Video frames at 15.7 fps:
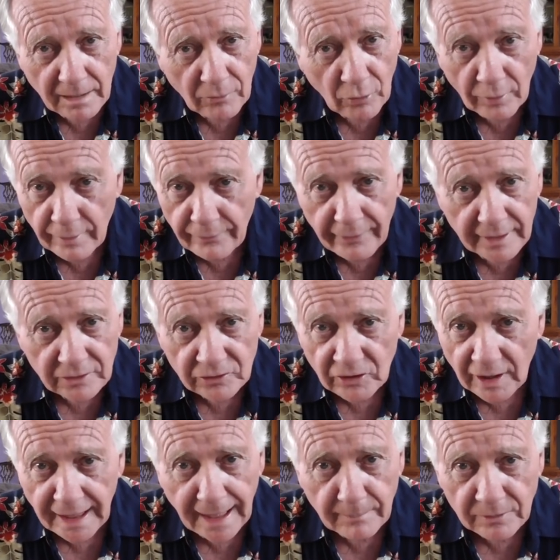order things
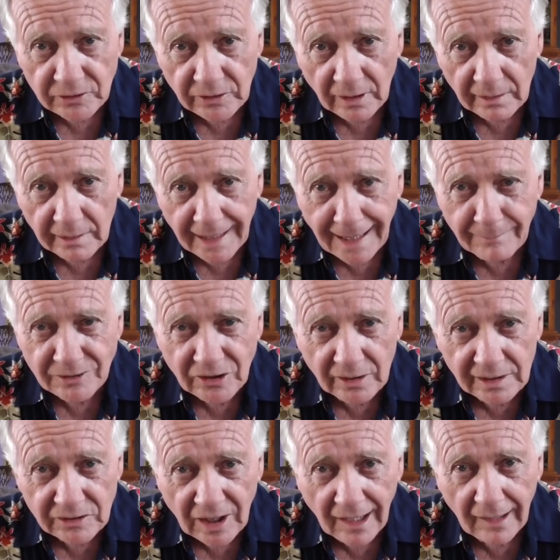on Amazon. Amazon
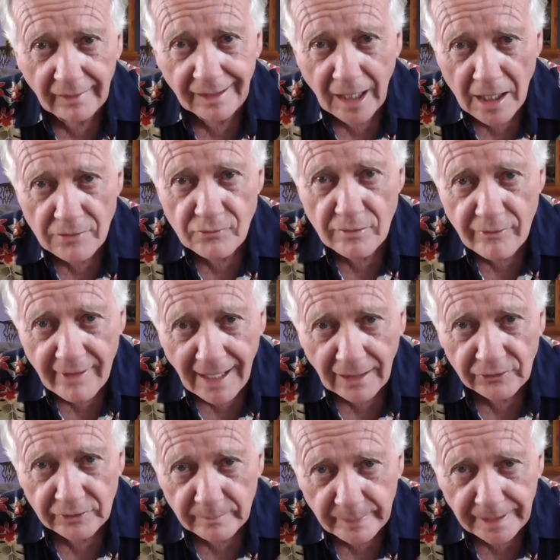is hiring
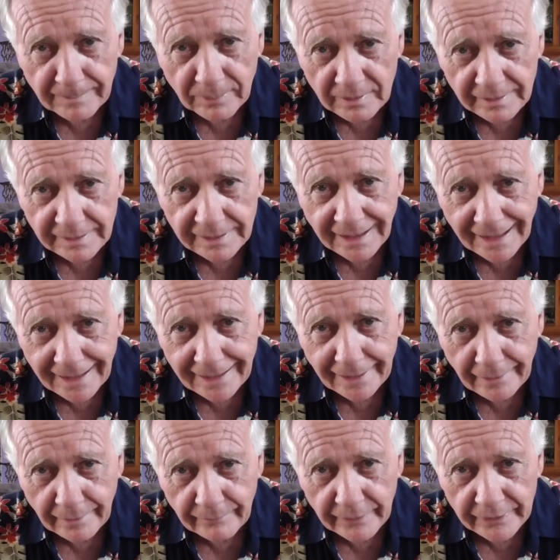100,000 people to take
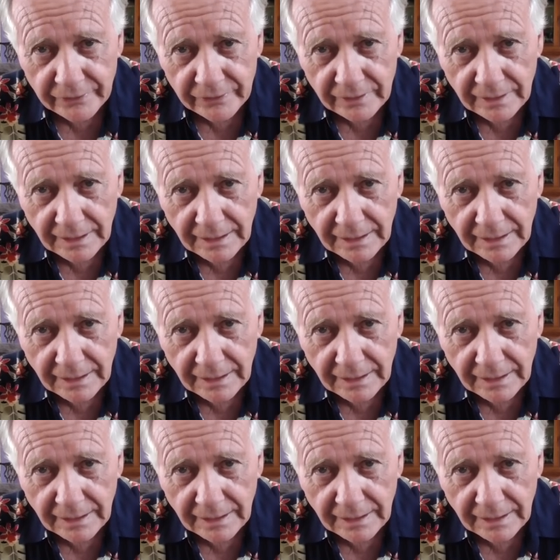care of this.